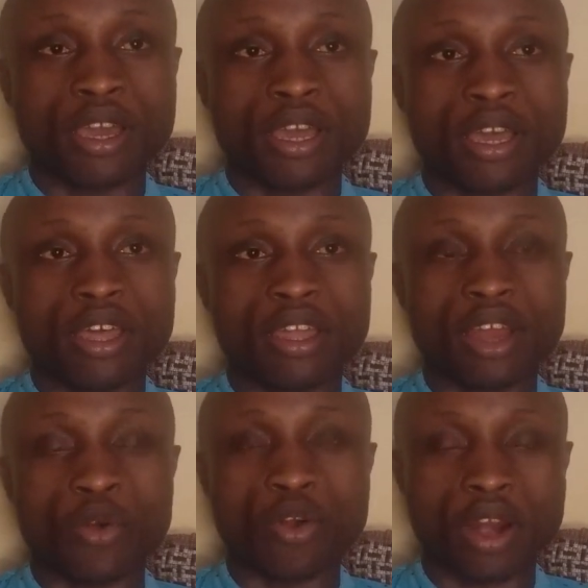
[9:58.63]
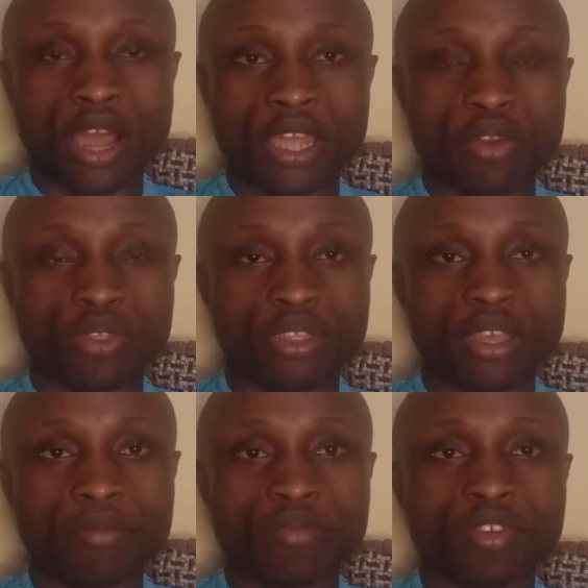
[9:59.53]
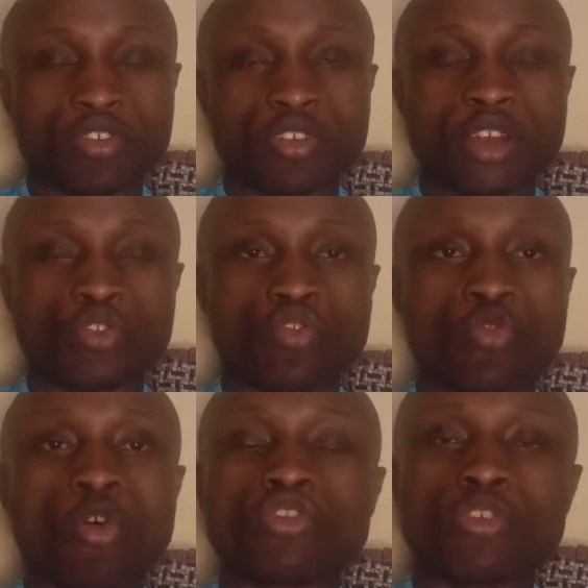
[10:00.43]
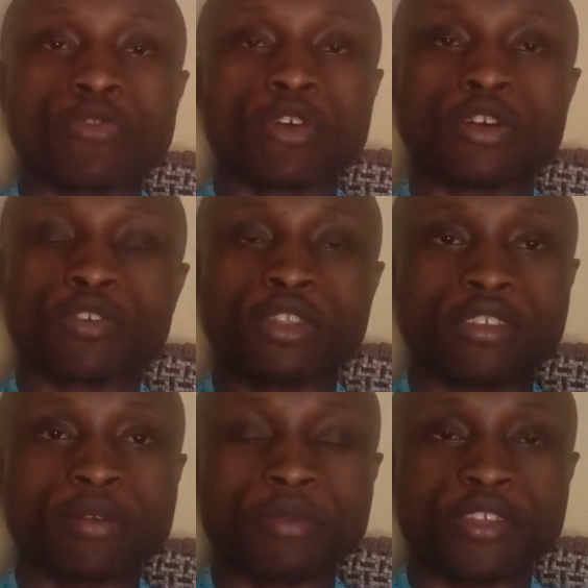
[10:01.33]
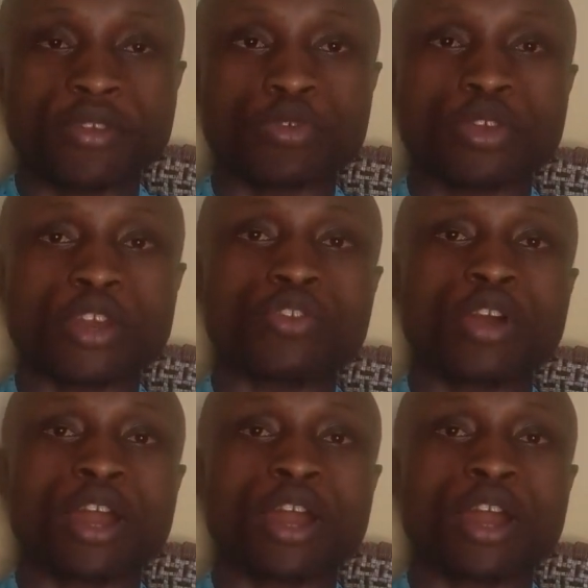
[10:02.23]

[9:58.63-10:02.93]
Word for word: uh, now you are angry with them so that you also vote for the same regime so that you